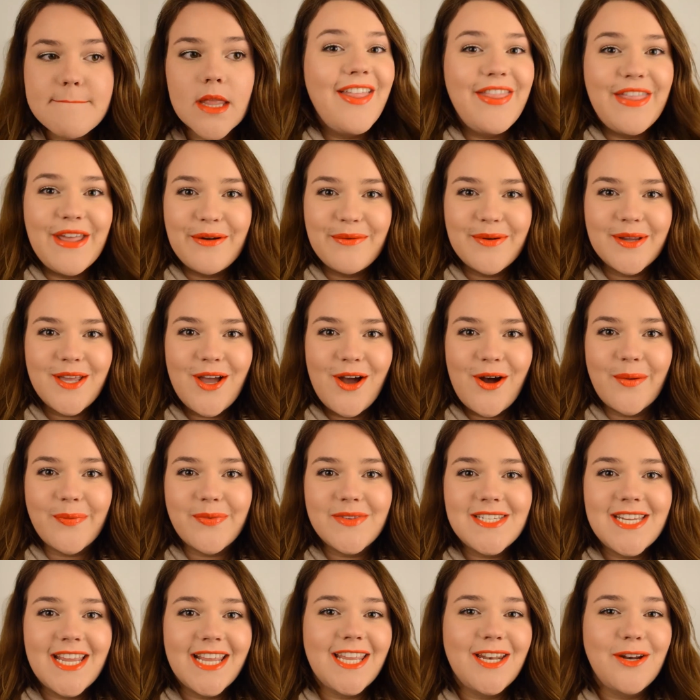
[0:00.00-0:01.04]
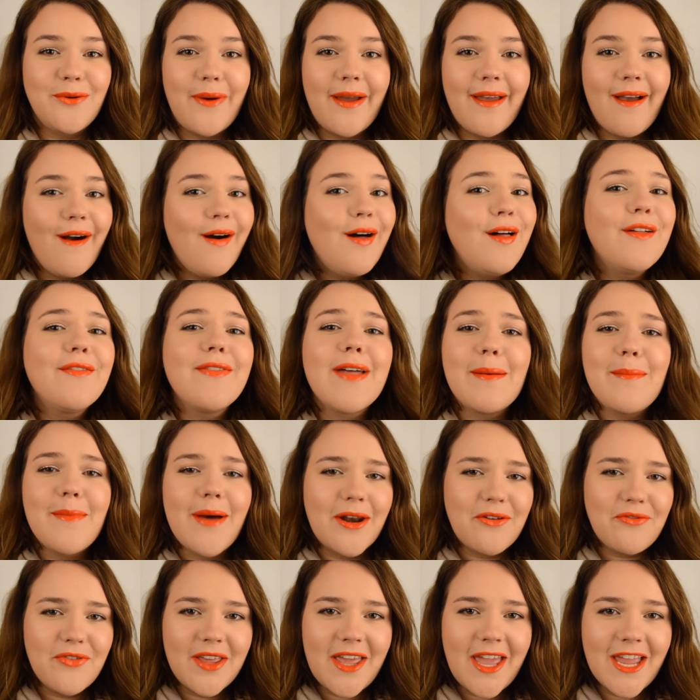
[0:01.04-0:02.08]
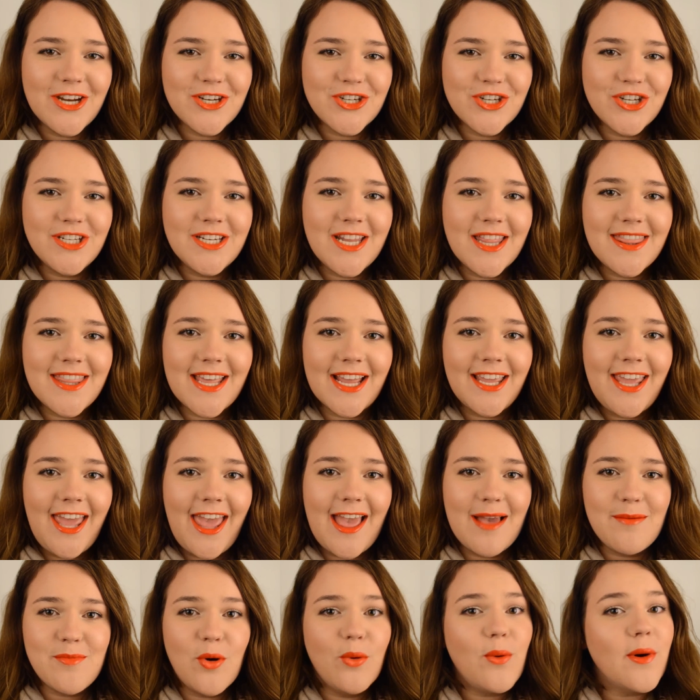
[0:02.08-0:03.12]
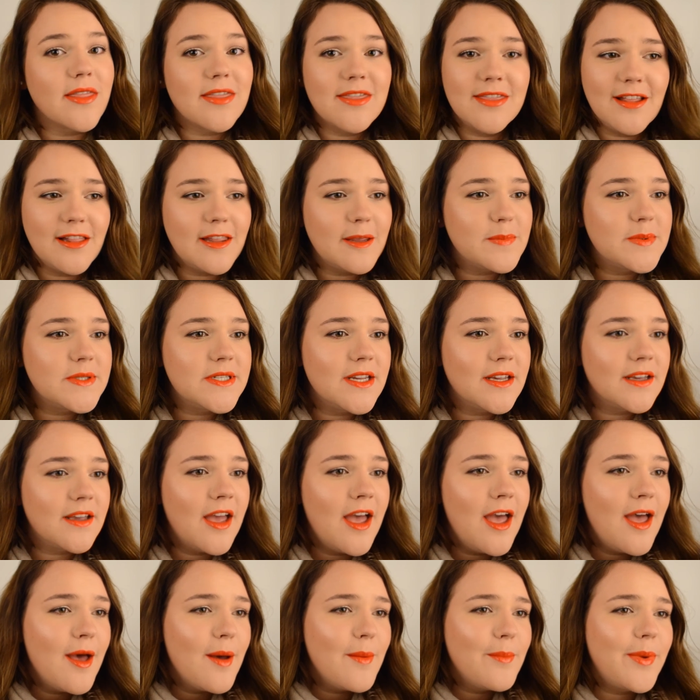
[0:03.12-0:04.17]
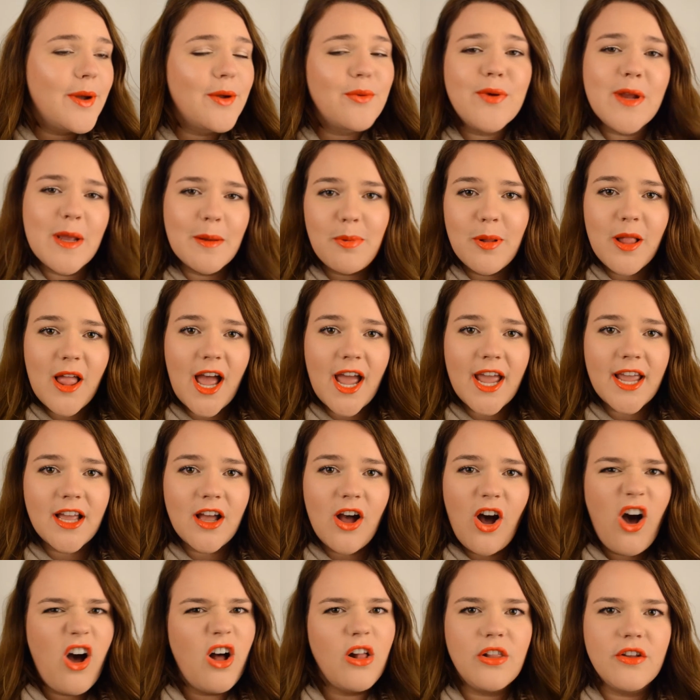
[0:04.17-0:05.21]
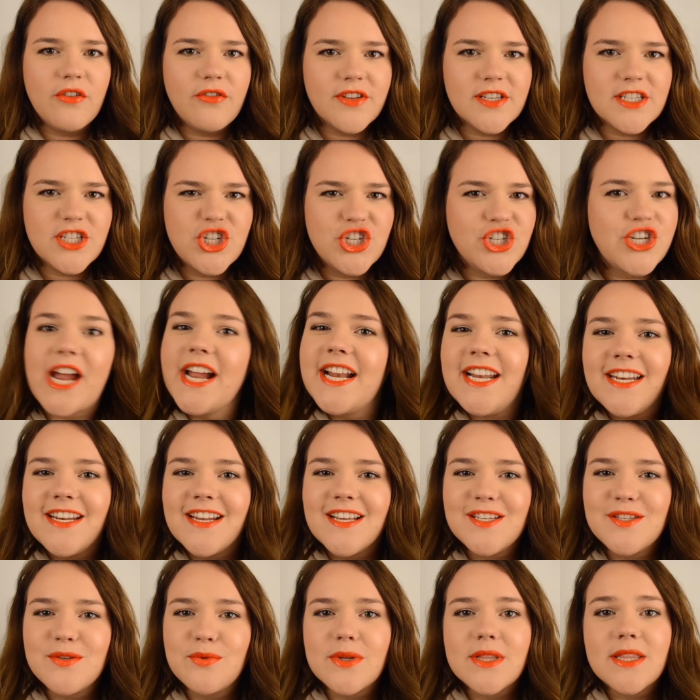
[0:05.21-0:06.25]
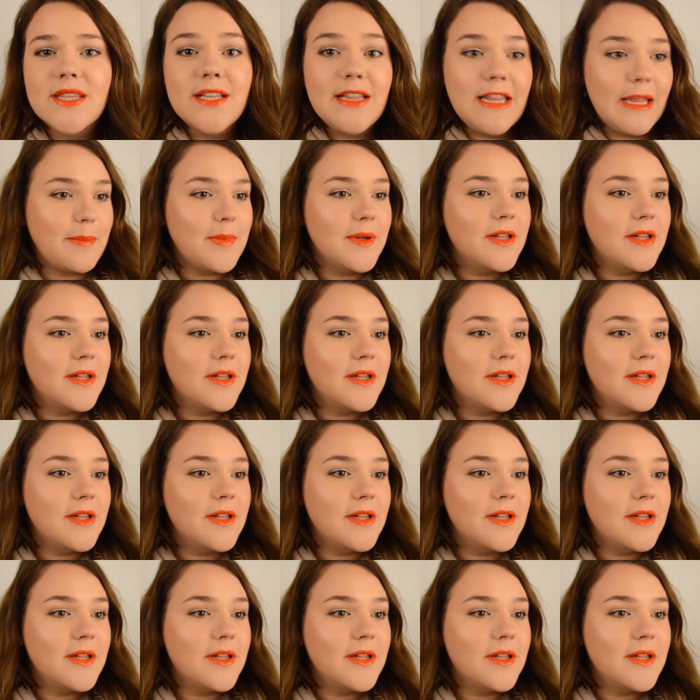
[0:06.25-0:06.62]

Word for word: And there we go, taking away all that mattification that came with the lipstick by reapplying all of the shininess with the lip